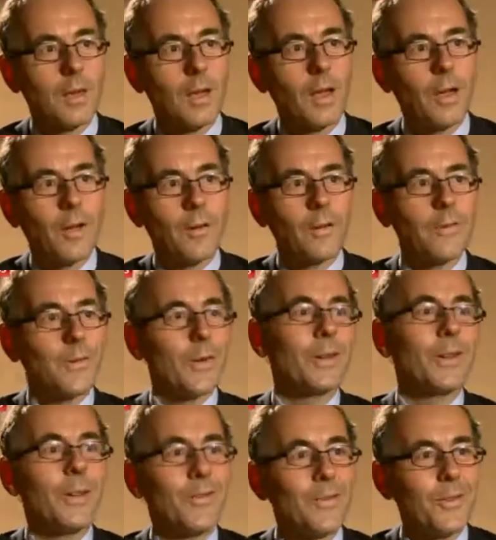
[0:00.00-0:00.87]
Oh, it's
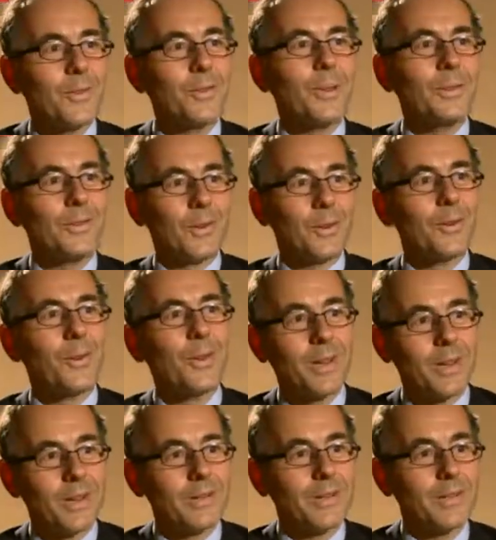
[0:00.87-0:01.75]
very nice to meet you
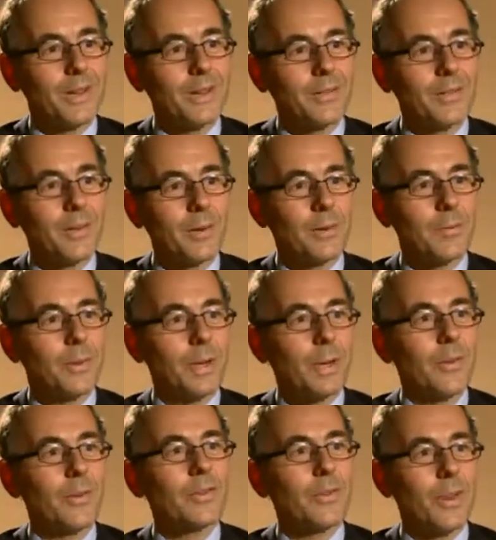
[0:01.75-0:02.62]
and to be
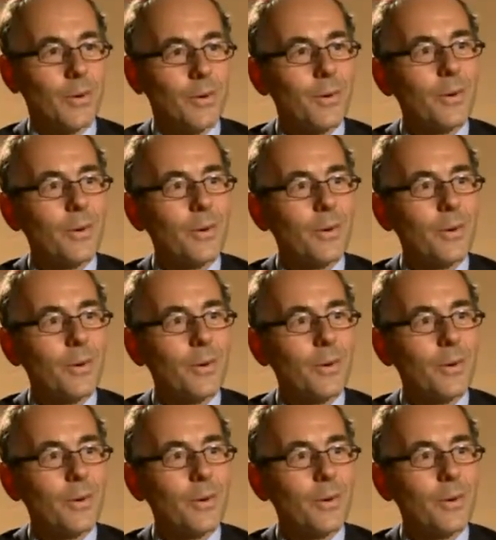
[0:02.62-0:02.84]
on the show.